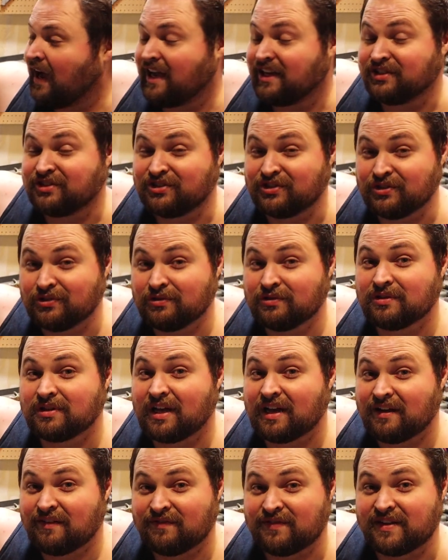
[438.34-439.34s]
I do
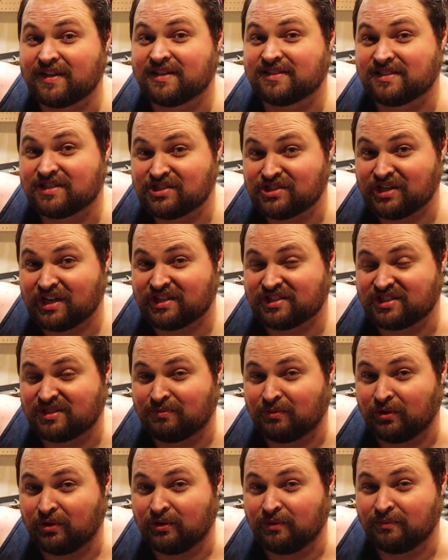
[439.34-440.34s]
love that it's
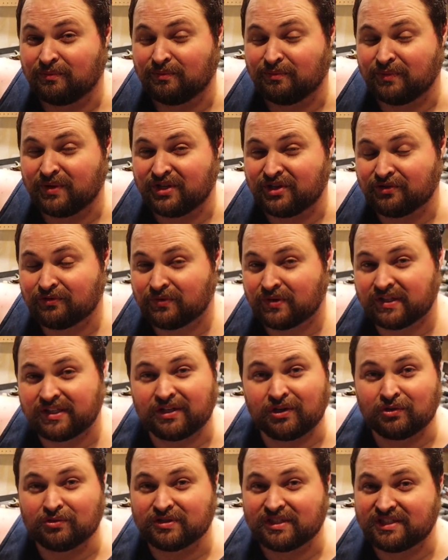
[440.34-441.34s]
adjustable, but you're
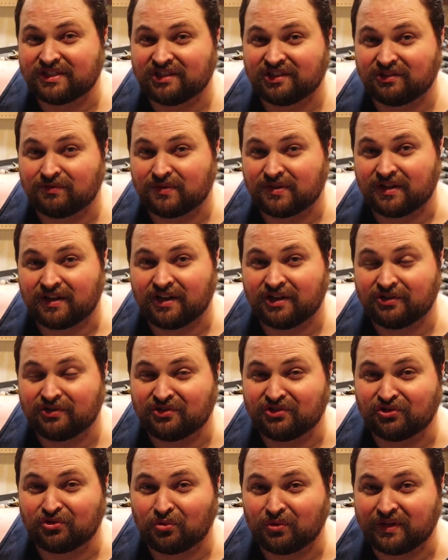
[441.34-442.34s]
really only dealing with
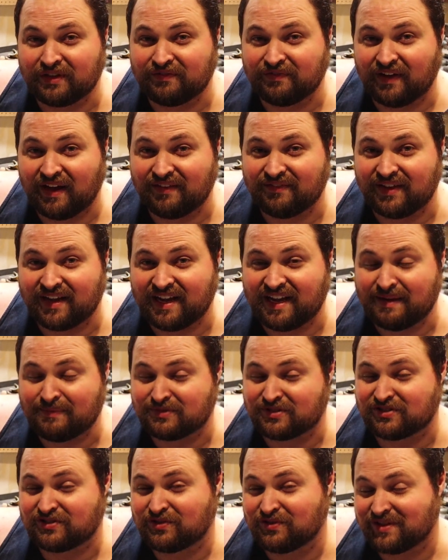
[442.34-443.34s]
125
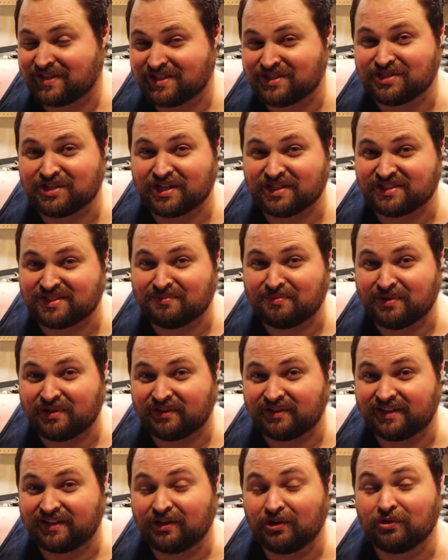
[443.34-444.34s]
amps, so the
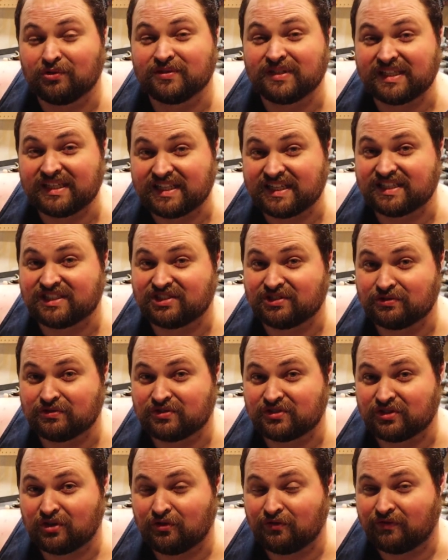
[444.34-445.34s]
adjustability only gets you
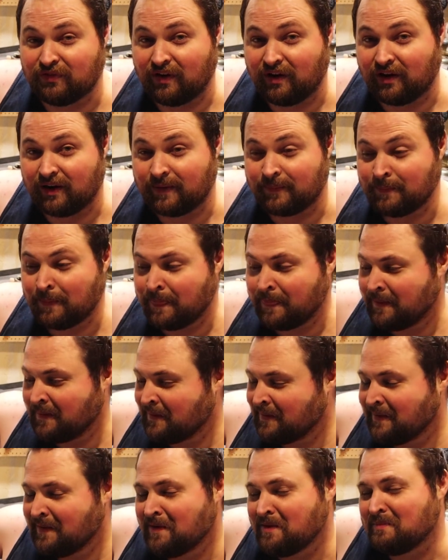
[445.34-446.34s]
so far.
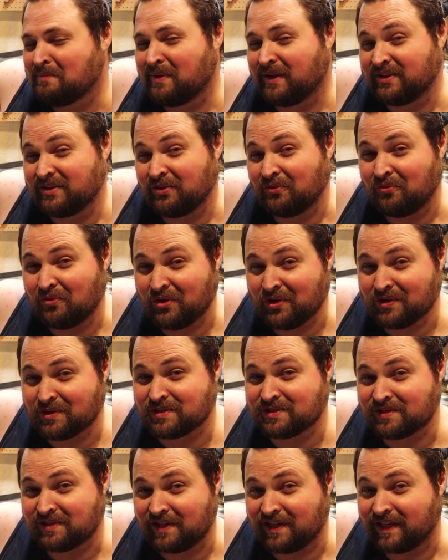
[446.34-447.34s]
But the
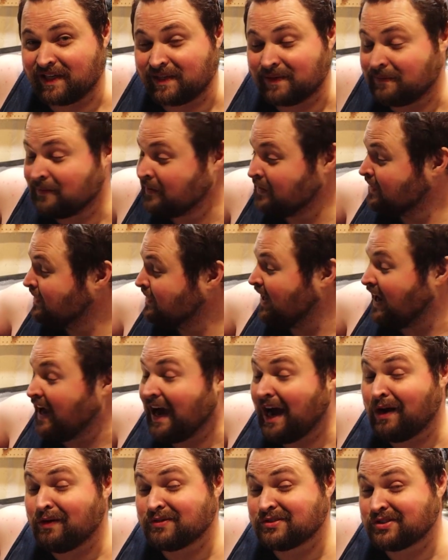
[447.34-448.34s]
worst thing,
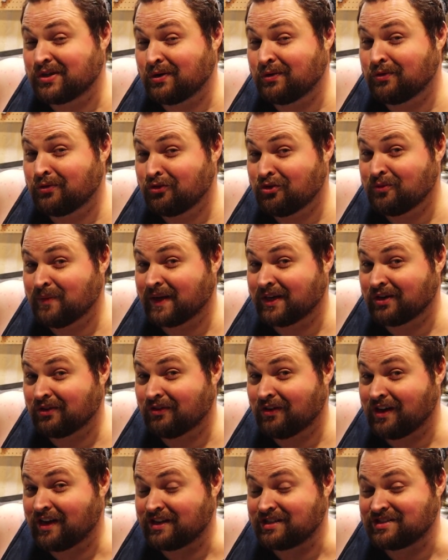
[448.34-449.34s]
I was going through my
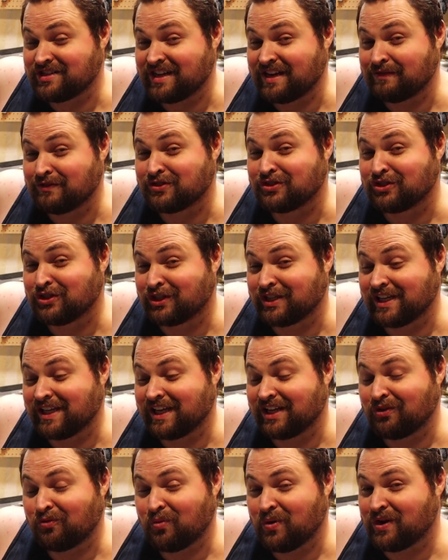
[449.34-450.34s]
garage and I was
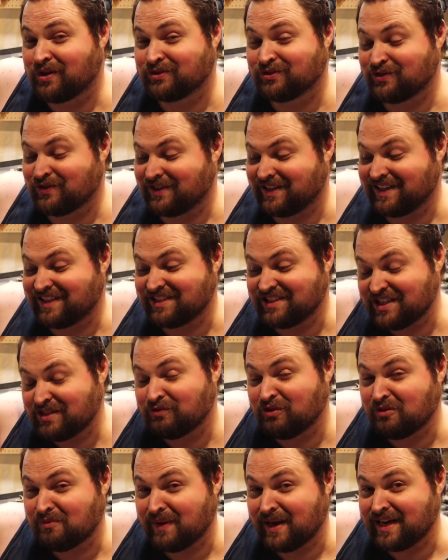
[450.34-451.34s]
looking at a welder that I
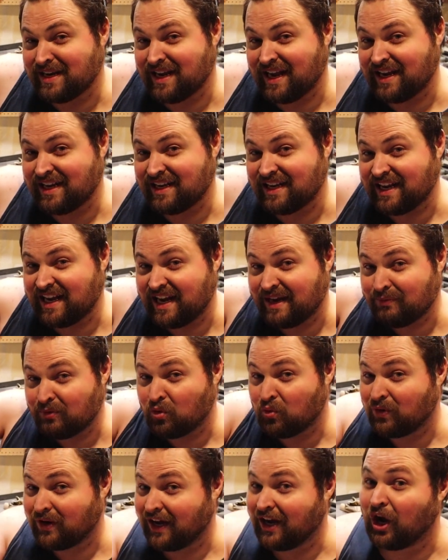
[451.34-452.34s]
did with my 90 amp
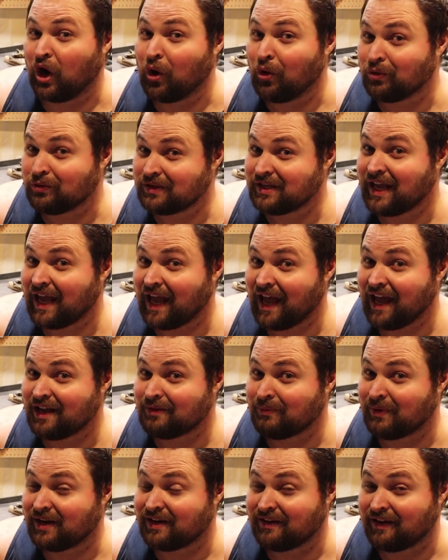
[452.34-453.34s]
when I only
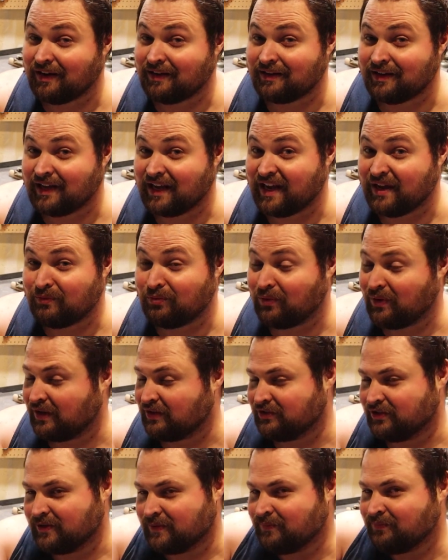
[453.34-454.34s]
had my 90 amp
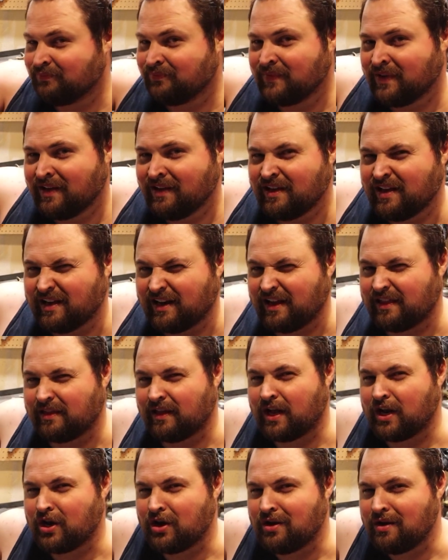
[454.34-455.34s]
welder. And I
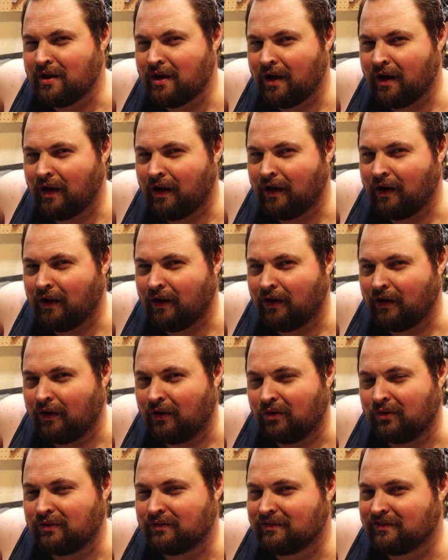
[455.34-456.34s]
thought,
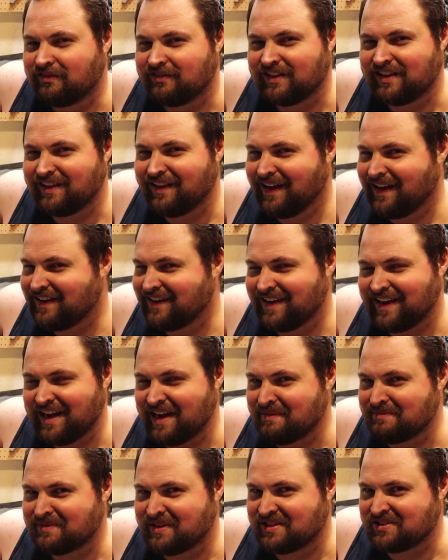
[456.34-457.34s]
no, the 90
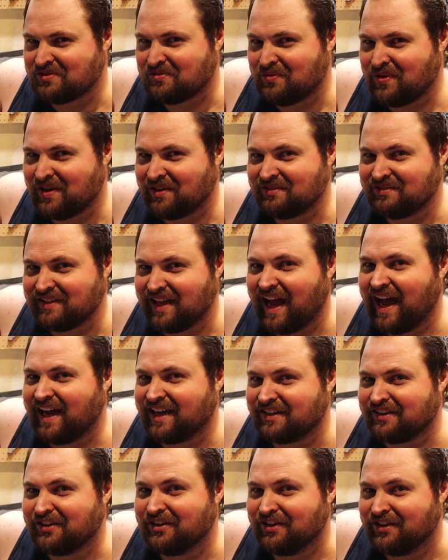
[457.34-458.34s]
amp doesn't weld
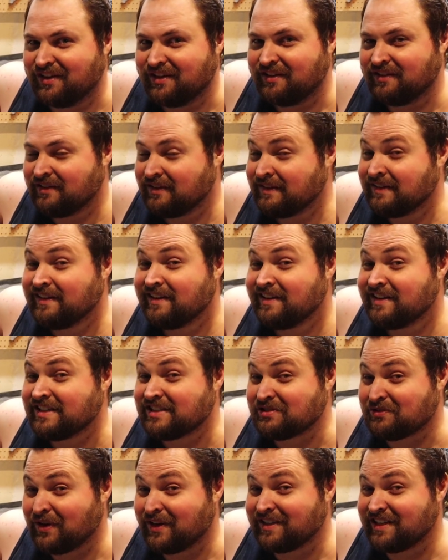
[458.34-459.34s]
that good.
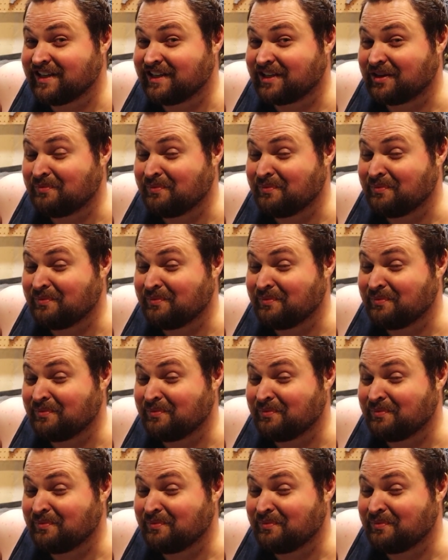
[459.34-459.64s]
So I did a